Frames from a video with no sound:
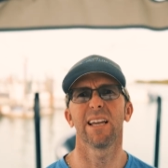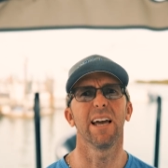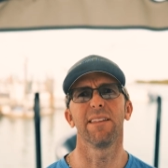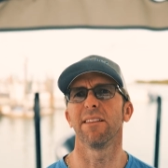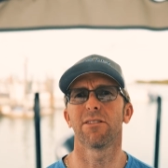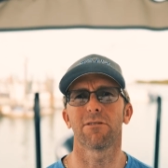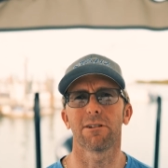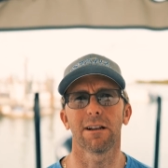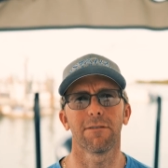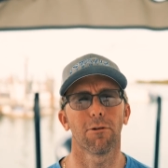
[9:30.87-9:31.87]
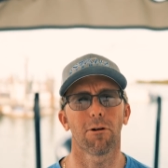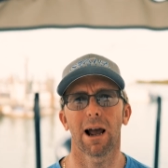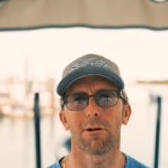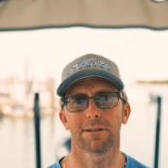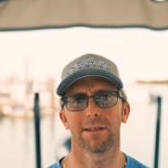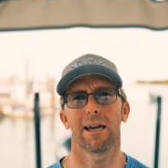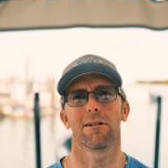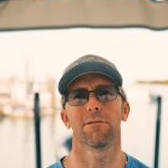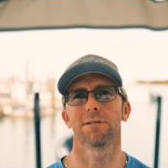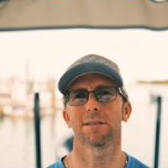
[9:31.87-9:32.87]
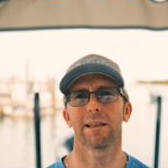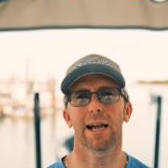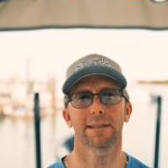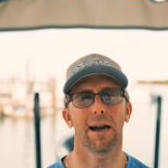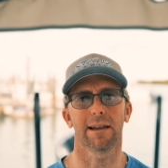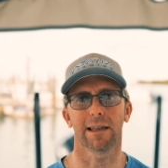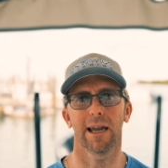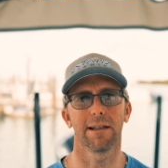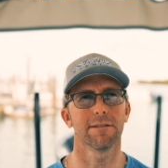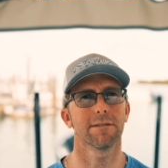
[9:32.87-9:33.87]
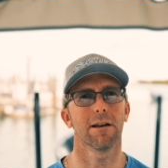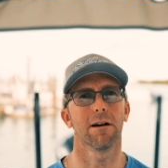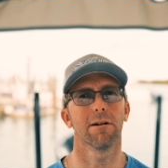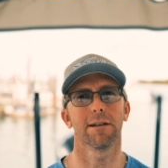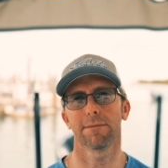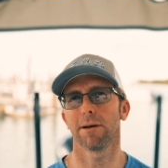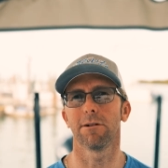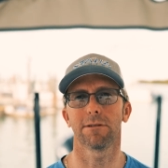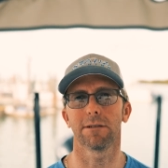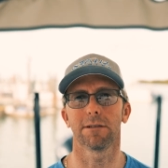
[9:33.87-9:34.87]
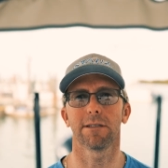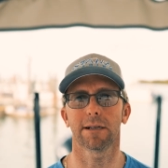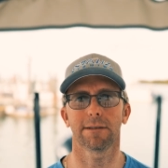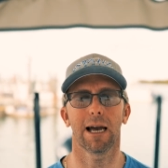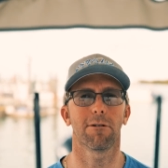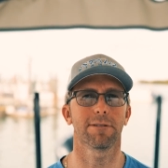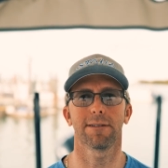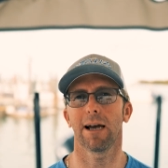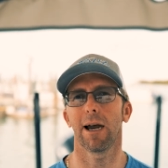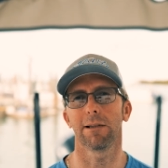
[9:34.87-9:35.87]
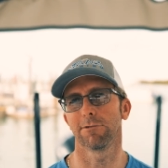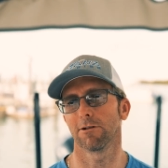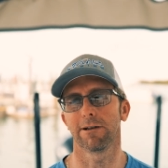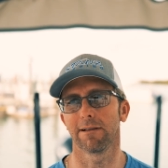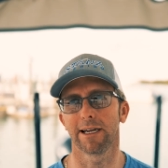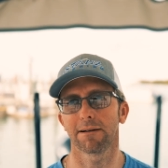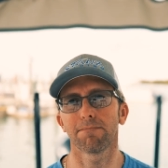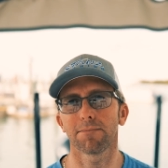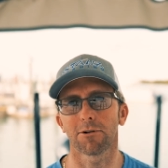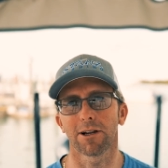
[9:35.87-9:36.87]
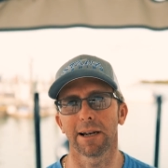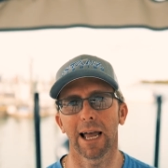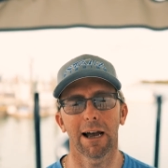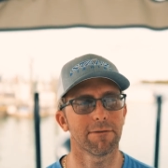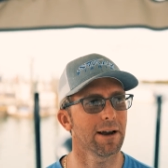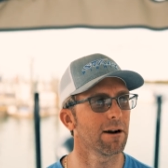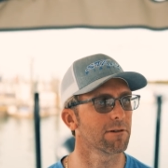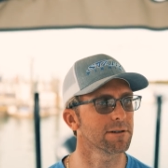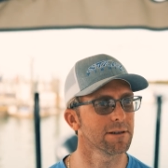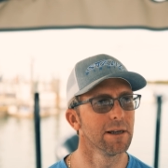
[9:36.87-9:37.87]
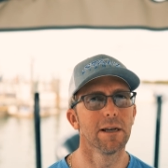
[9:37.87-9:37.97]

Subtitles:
And then 3-4 hours later, it was slack tide again. So as opposed to 6 hours of tide, it was only like 3.5 hours.